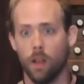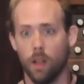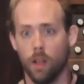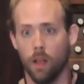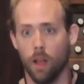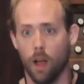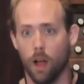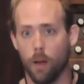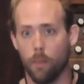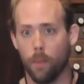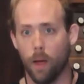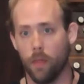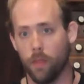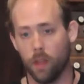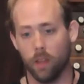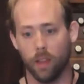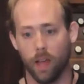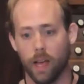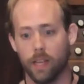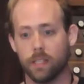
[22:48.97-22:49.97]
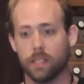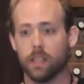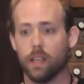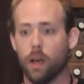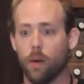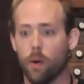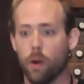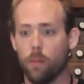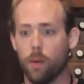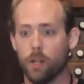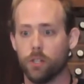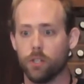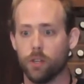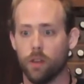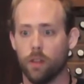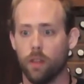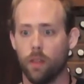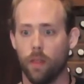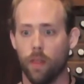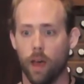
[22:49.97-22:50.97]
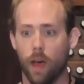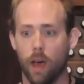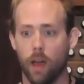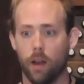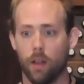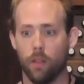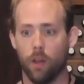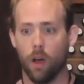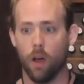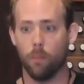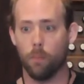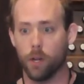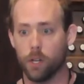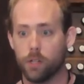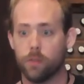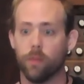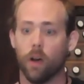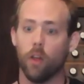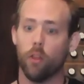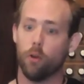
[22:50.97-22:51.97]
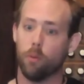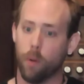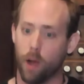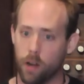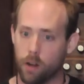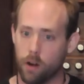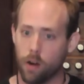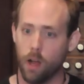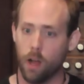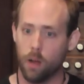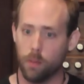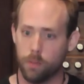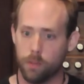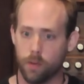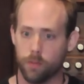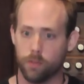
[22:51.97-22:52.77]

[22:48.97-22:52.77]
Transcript: Um, and then lastly, I want to mention that a bunch of other binder hubs have